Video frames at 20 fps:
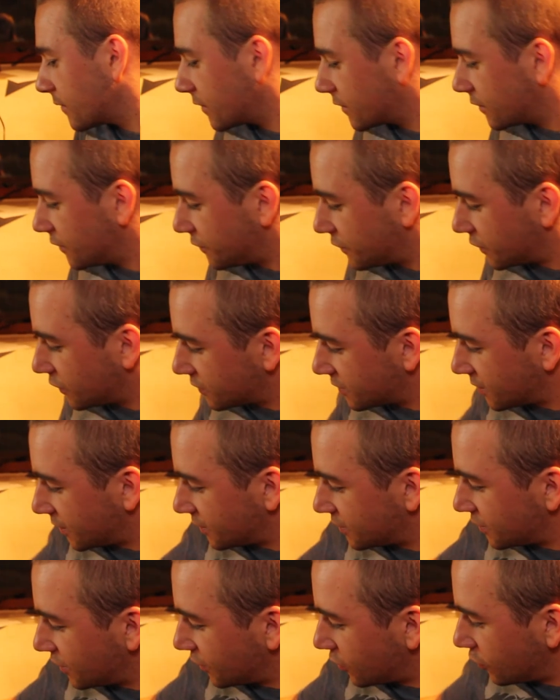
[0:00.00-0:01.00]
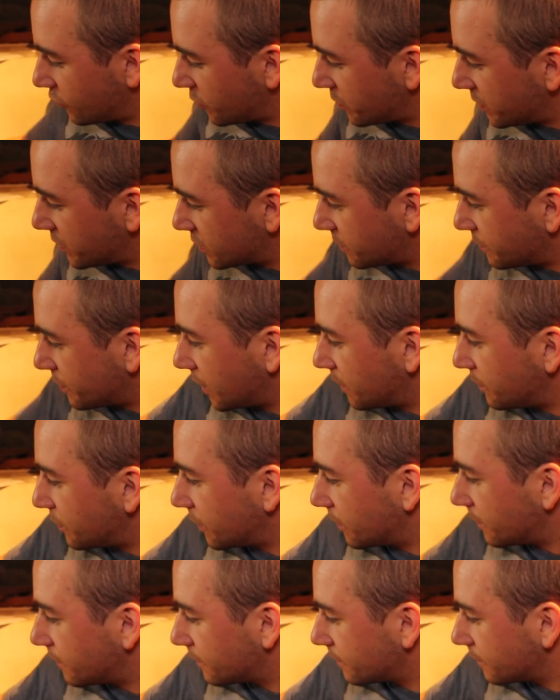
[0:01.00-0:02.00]
Oh, for God's sake, turn over a piece of
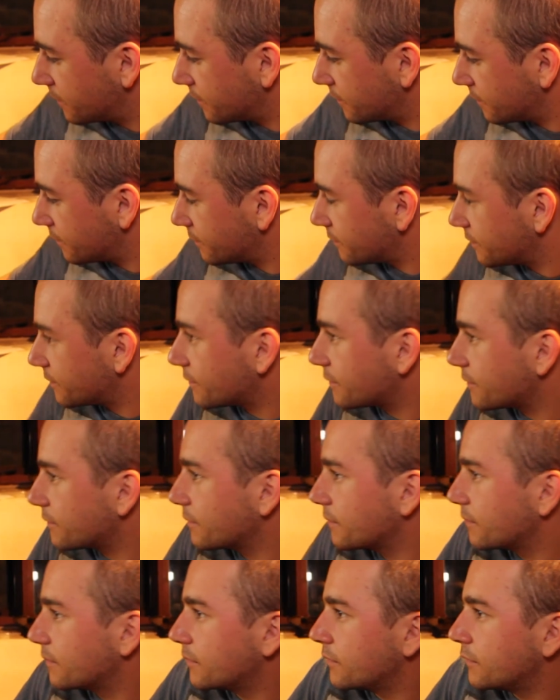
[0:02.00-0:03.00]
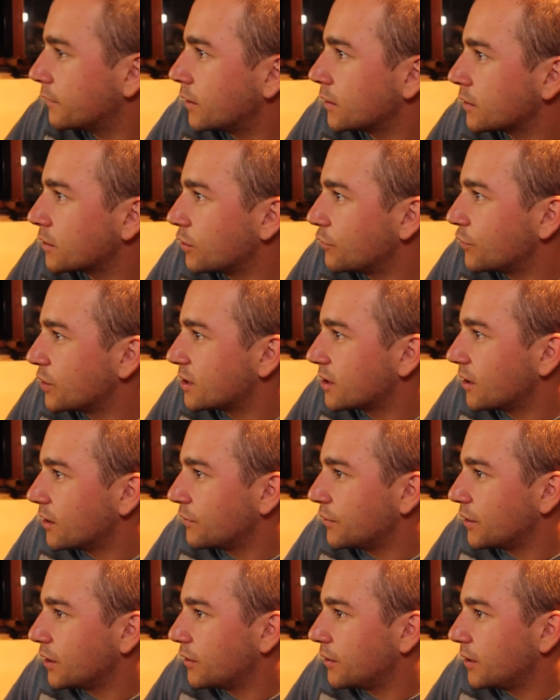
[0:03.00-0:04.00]
paper. I'm just going to restart the
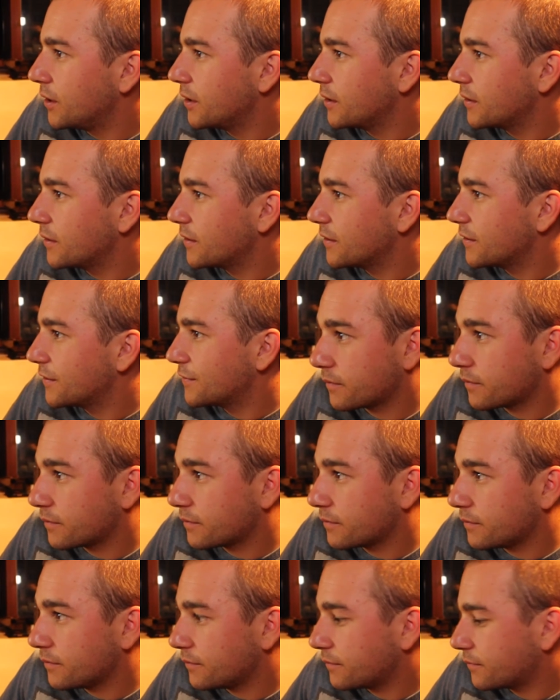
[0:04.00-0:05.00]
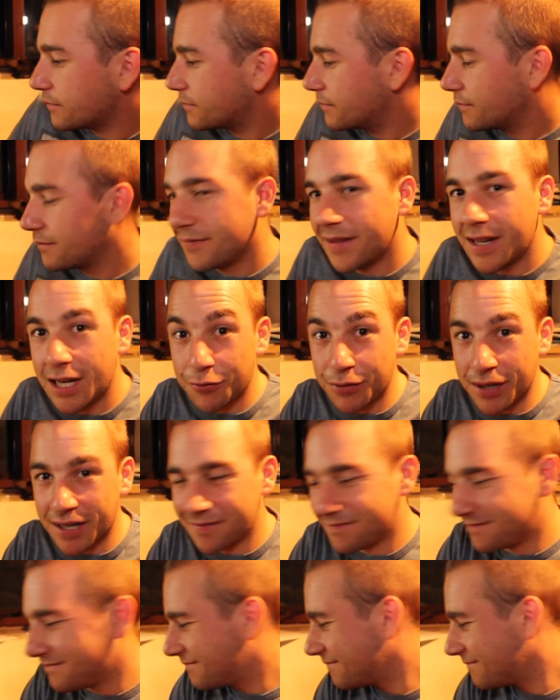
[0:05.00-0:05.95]
video here. Hello again.